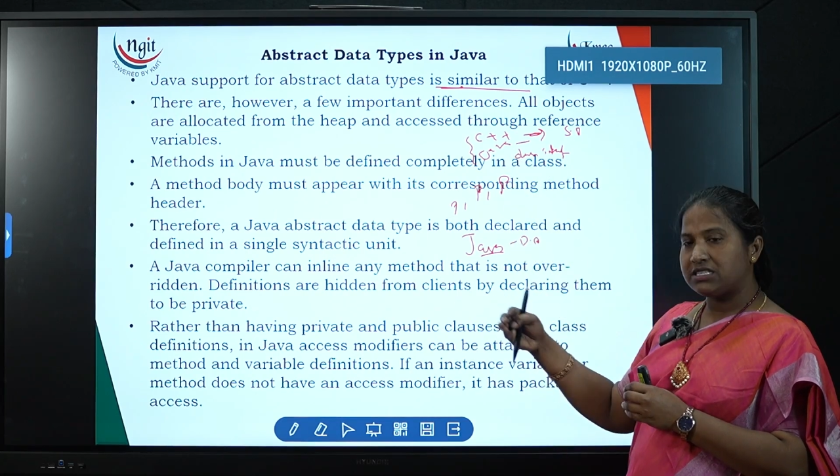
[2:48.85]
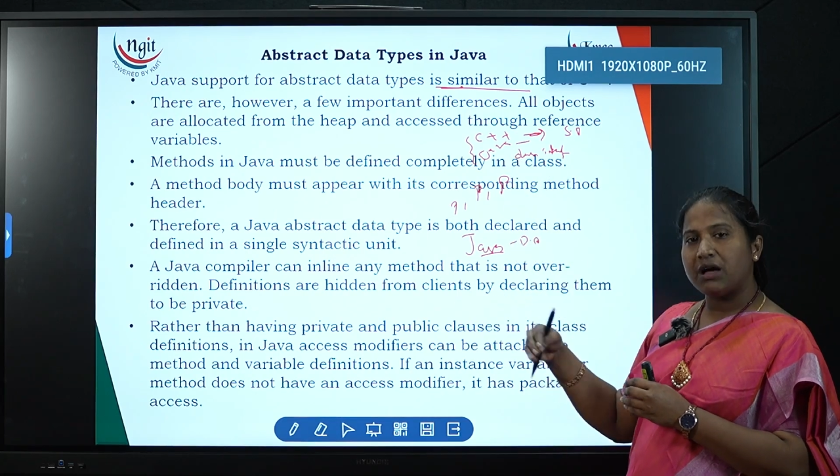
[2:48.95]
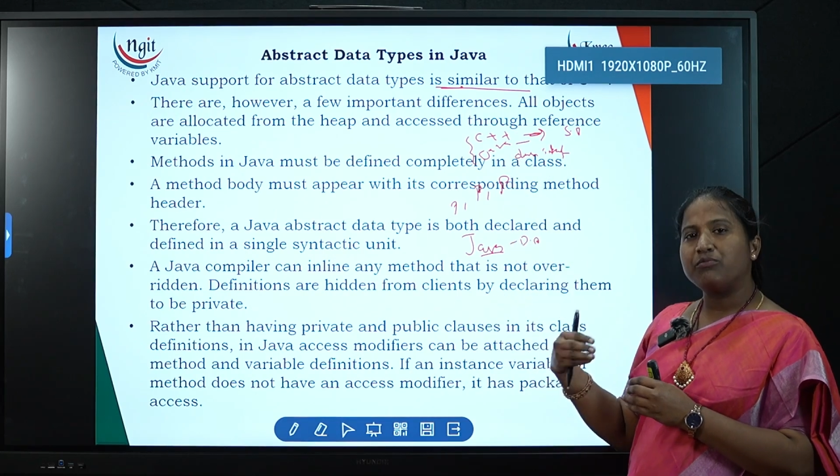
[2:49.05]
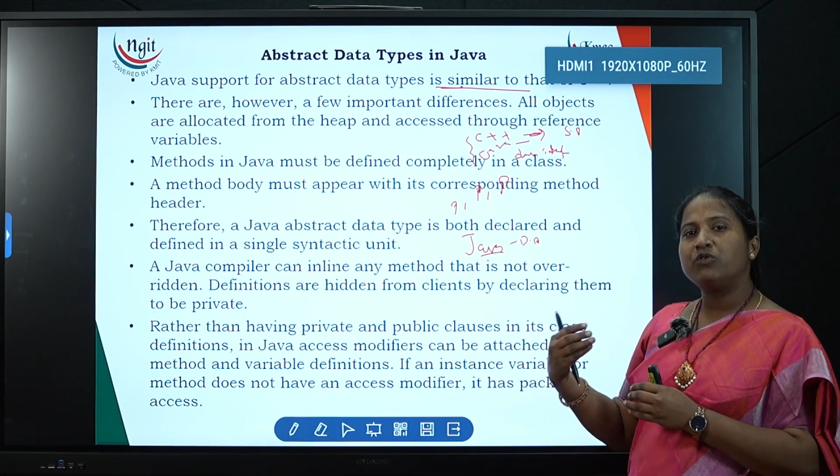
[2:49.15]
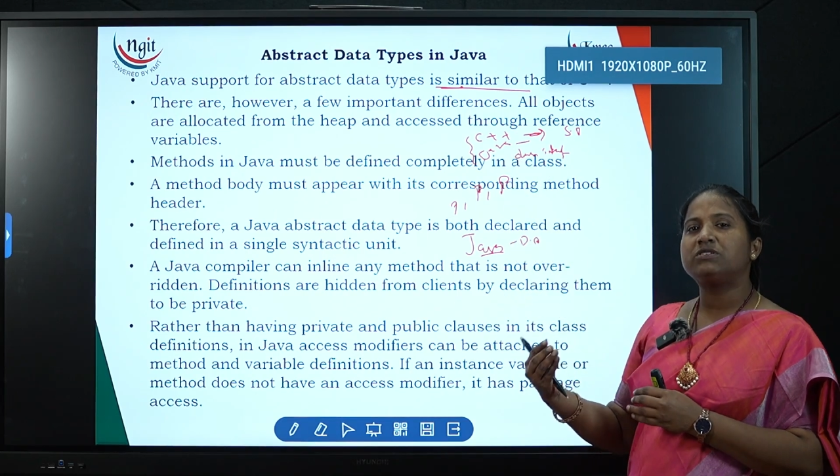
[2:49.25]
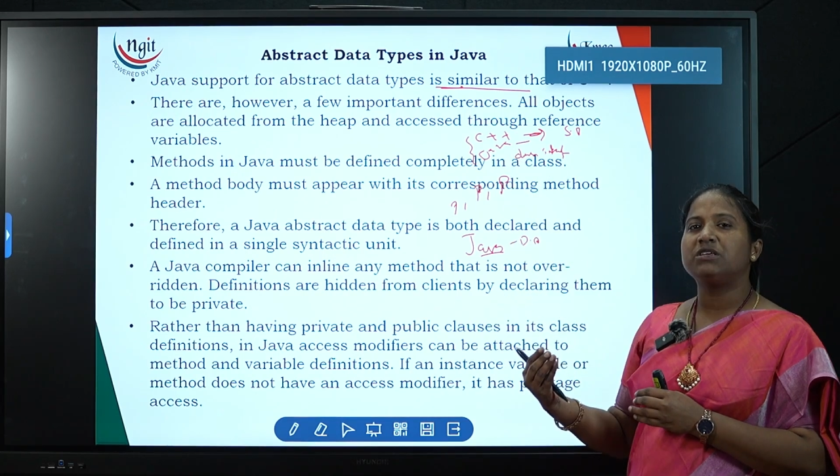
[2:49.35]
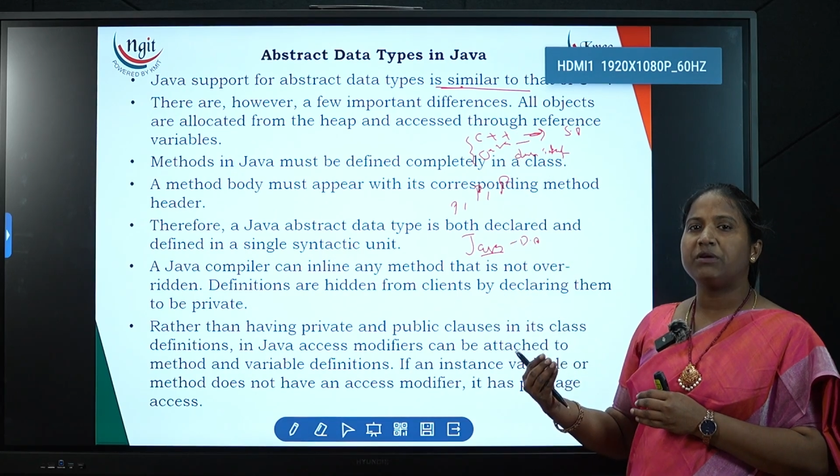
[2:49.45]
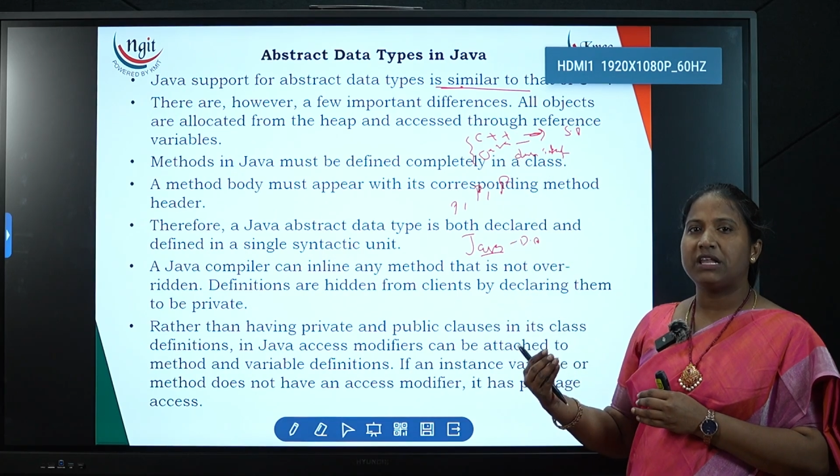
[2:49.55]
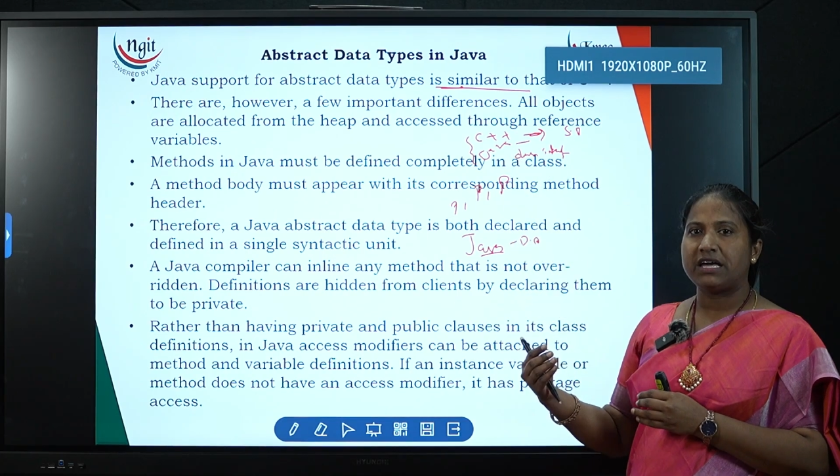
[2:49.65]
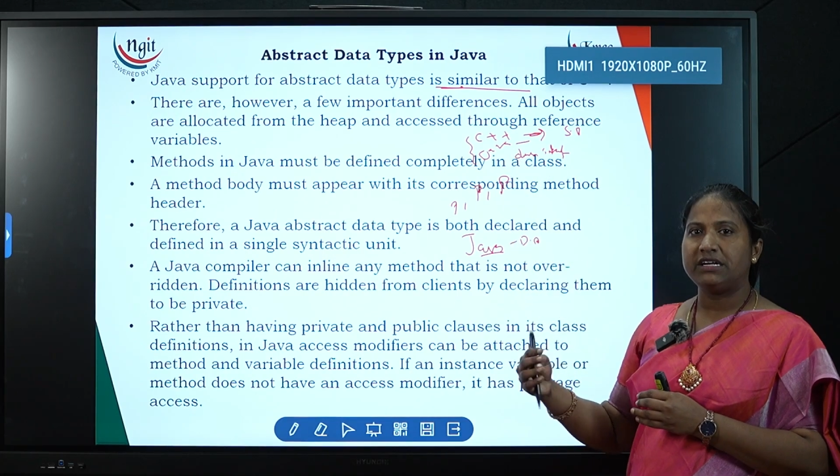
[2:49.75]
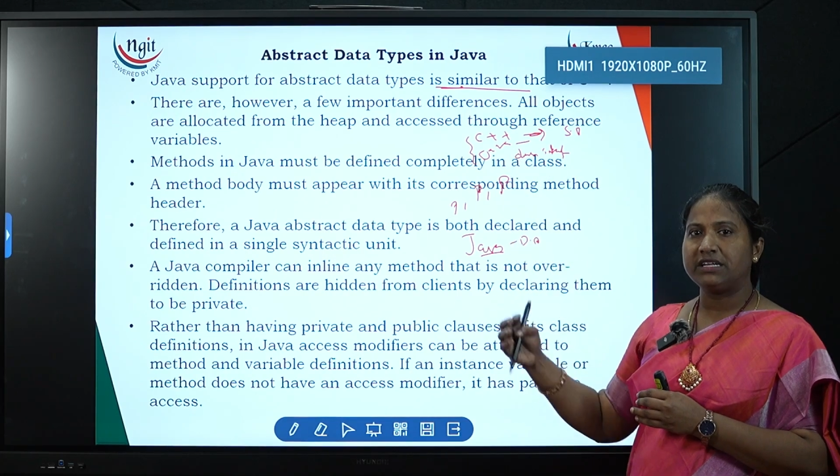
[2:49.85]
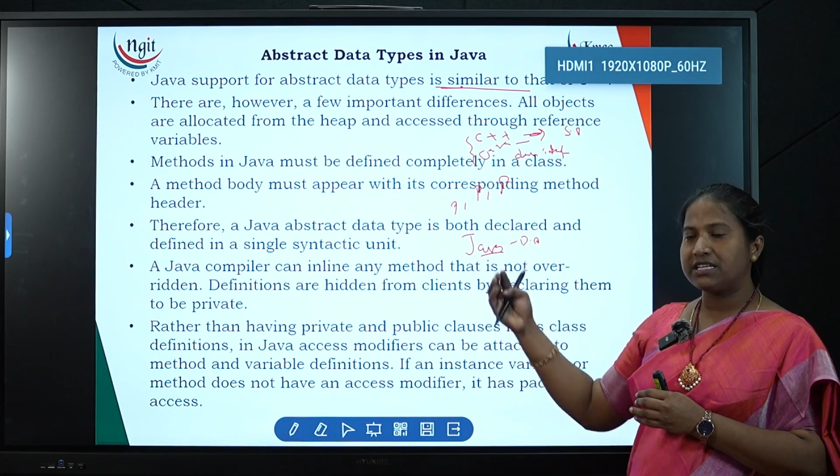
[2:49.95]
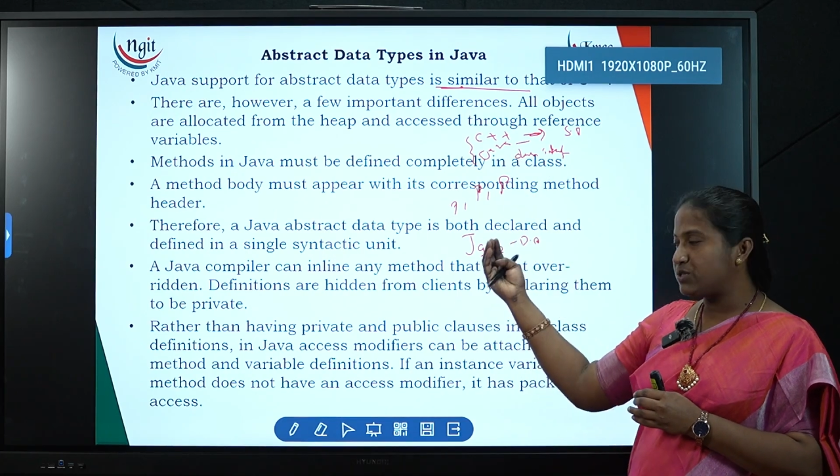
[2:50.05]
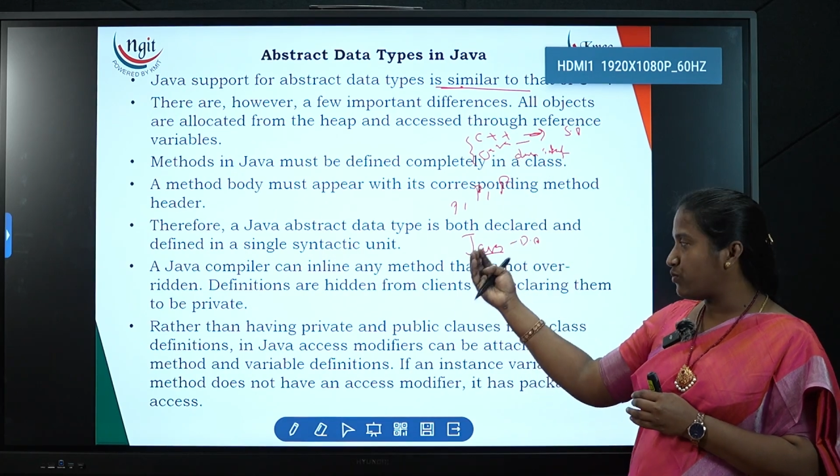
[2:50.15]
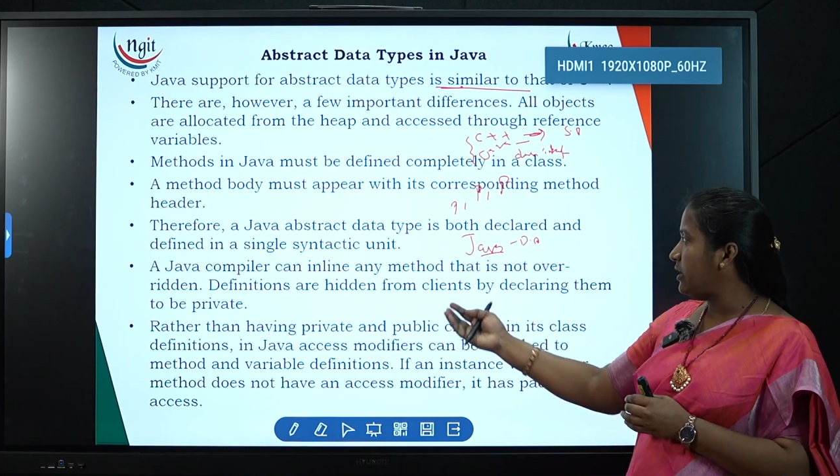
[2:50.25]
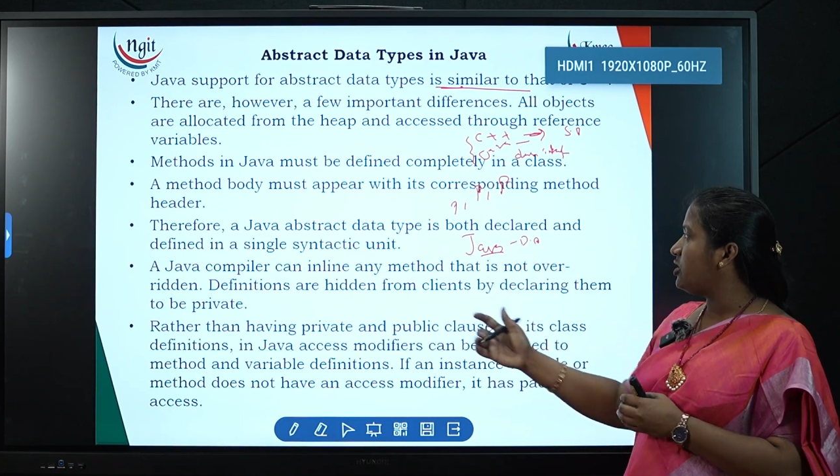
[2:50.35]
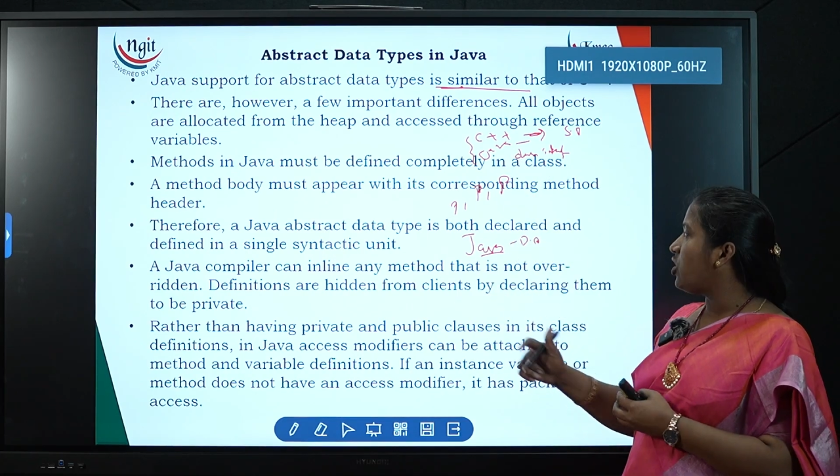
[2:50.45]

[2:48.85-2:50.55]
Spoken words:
some more similarities when